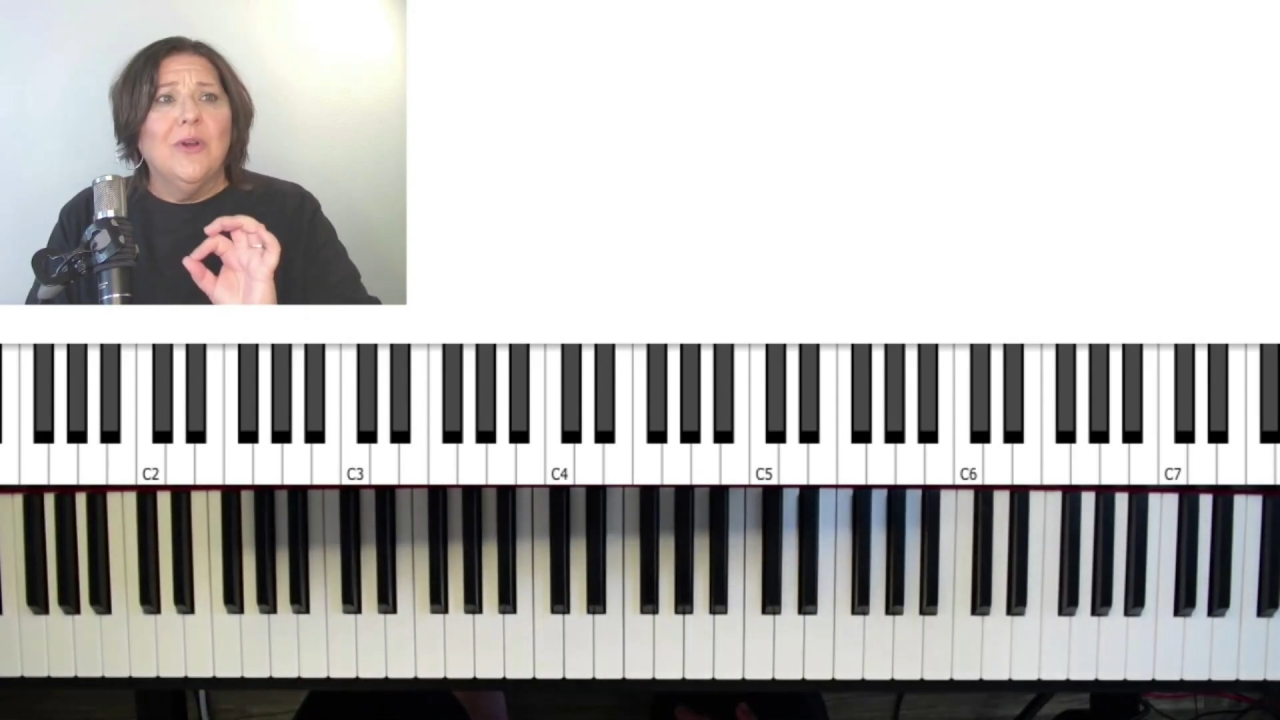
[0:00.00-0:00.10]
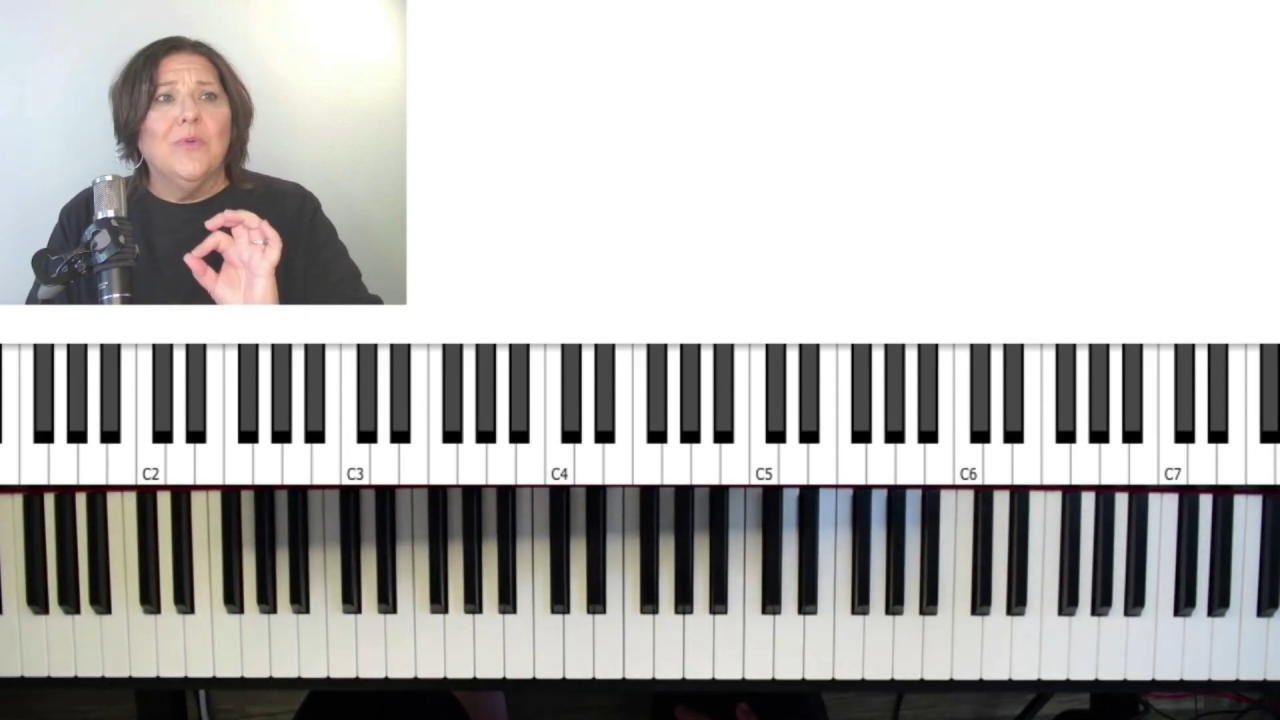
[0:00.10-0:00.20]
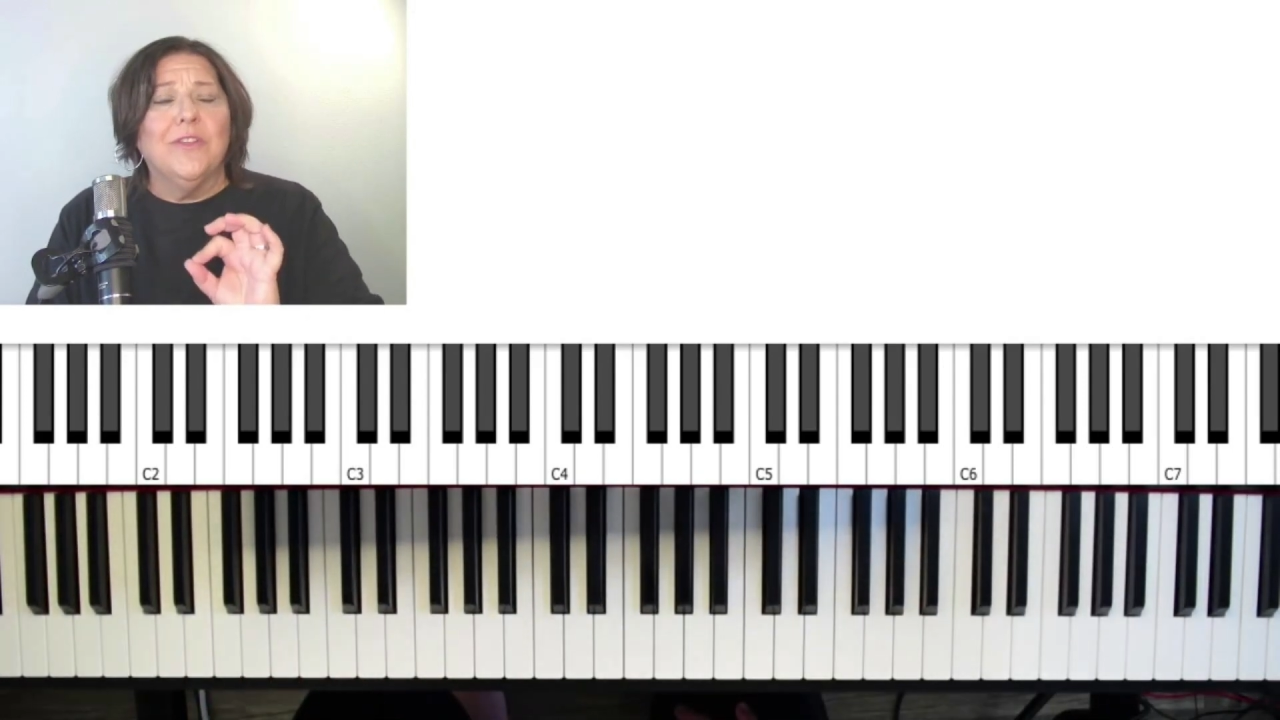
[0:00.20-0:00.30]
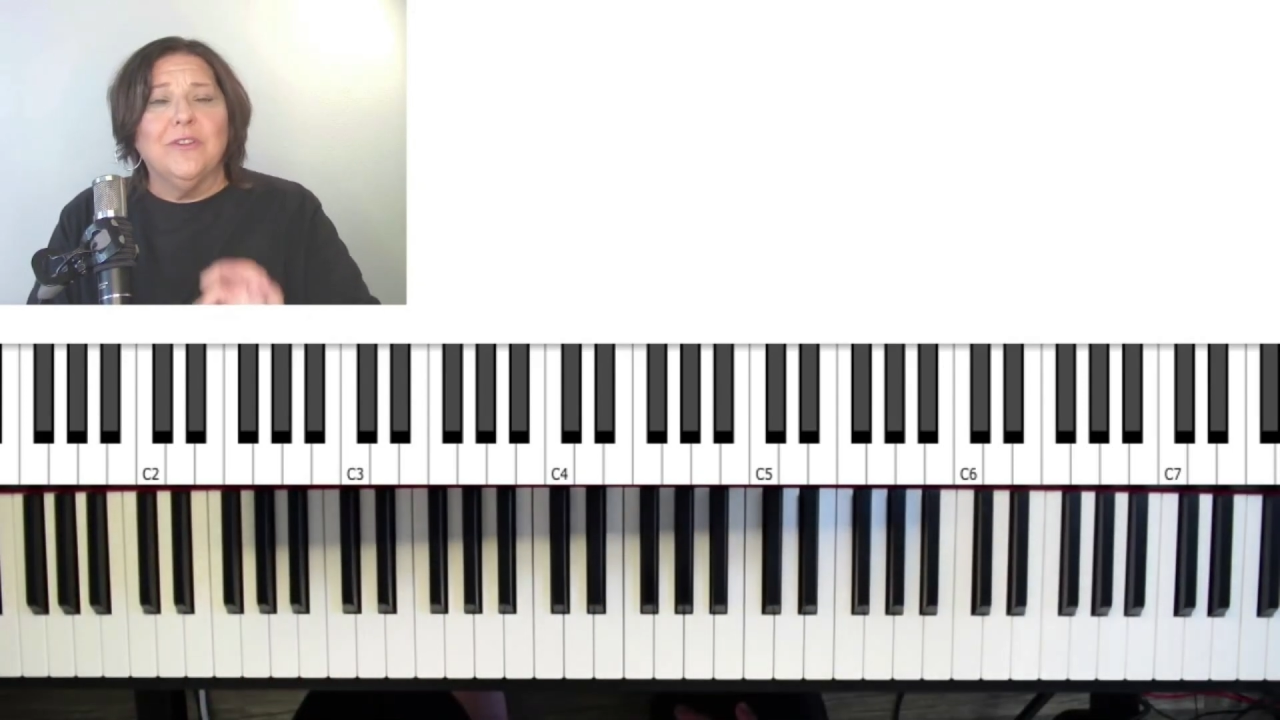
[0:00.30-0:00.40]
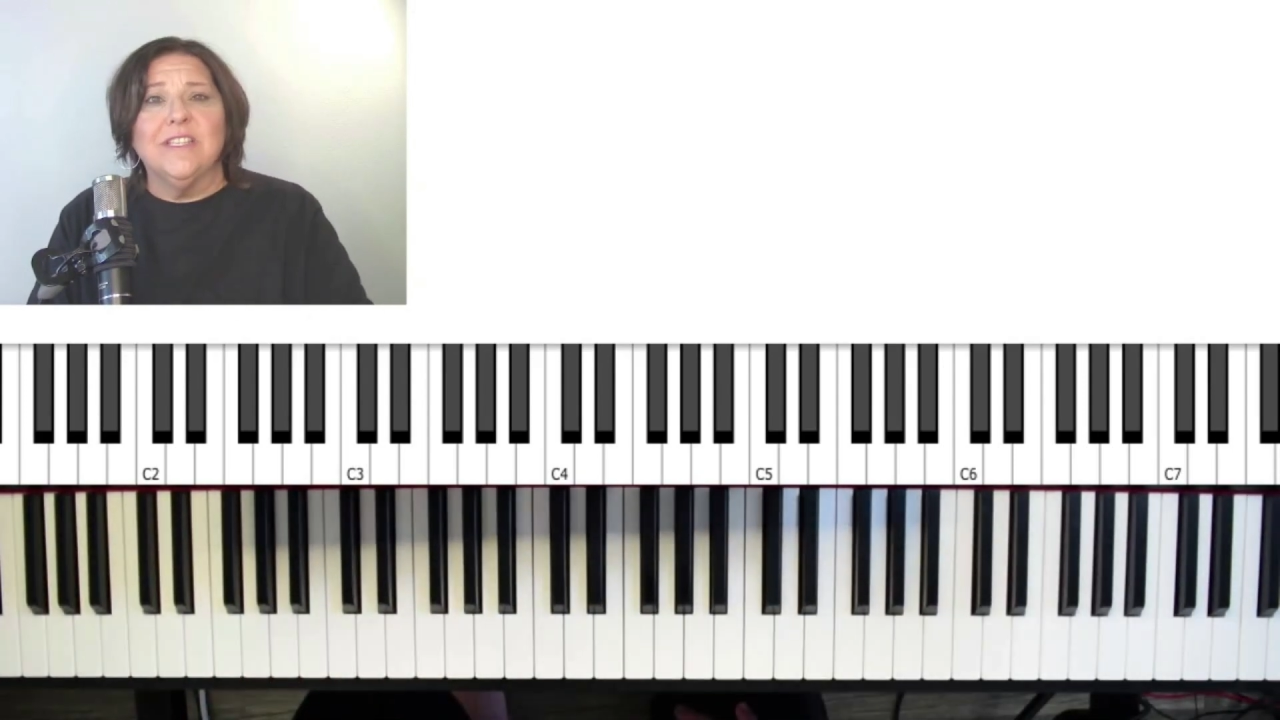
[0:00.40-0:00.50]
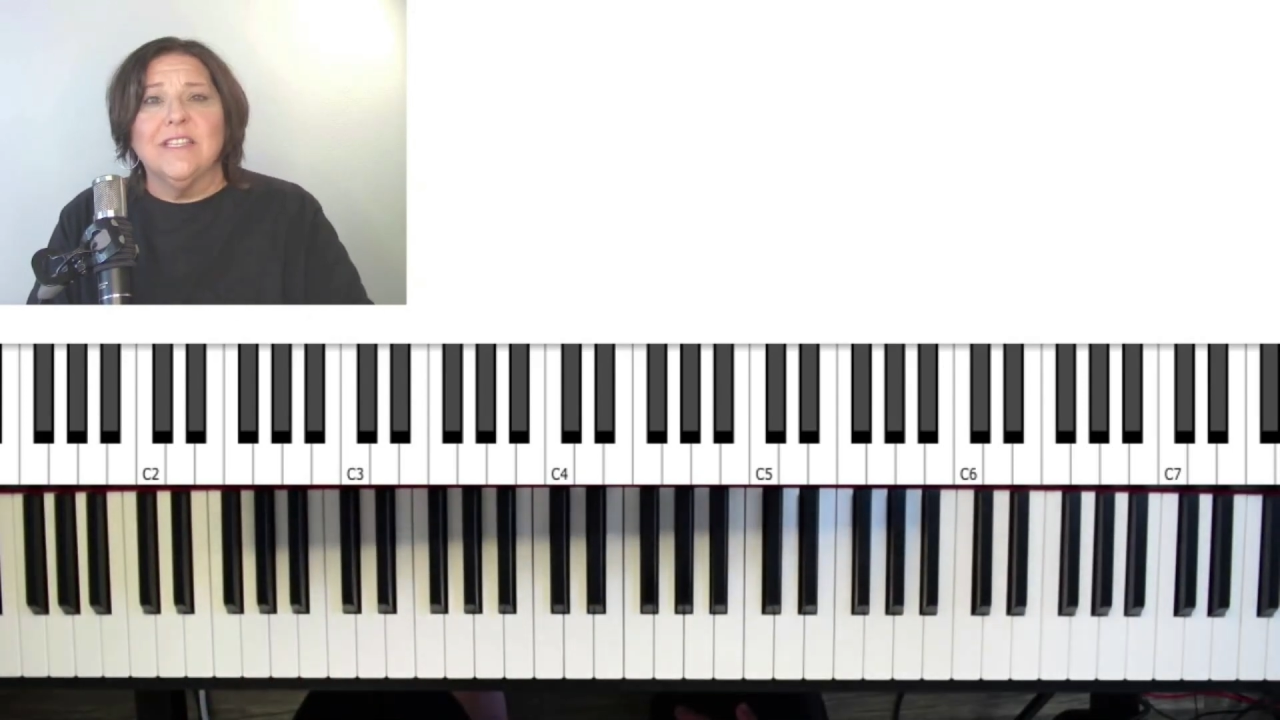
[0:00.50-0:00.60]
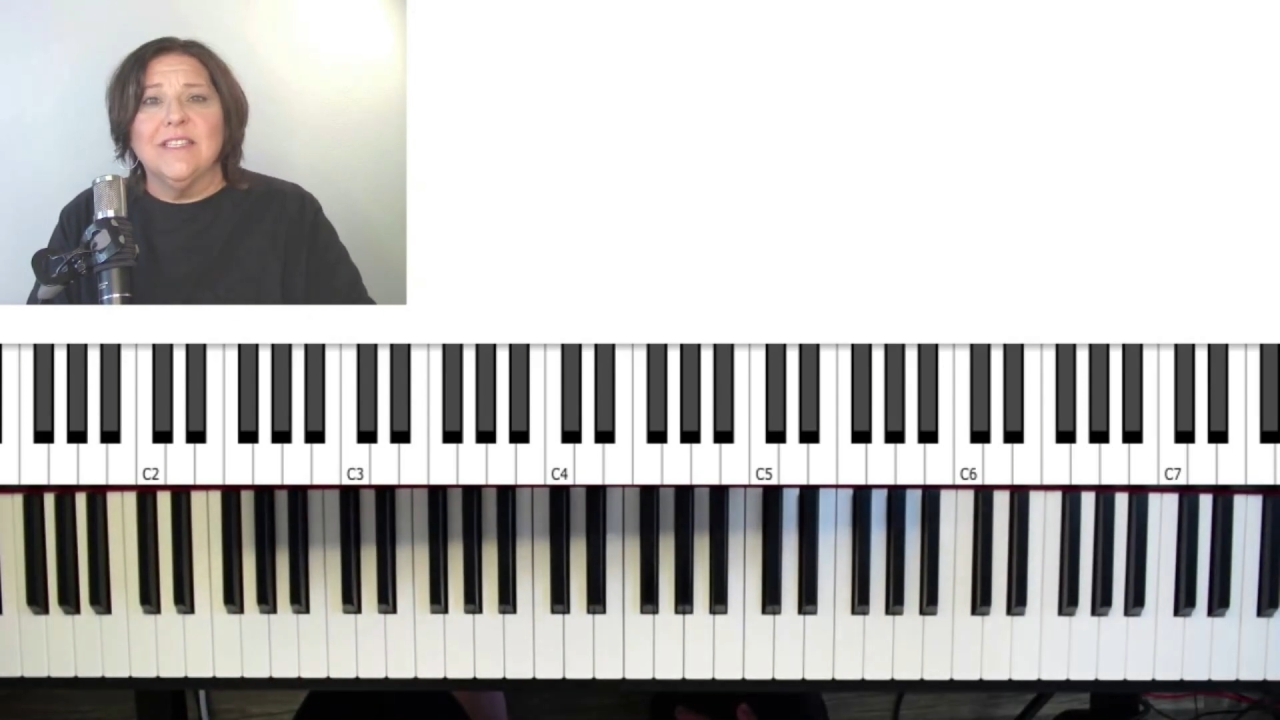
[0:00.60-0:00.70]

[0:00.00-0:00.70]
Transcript: whether it's a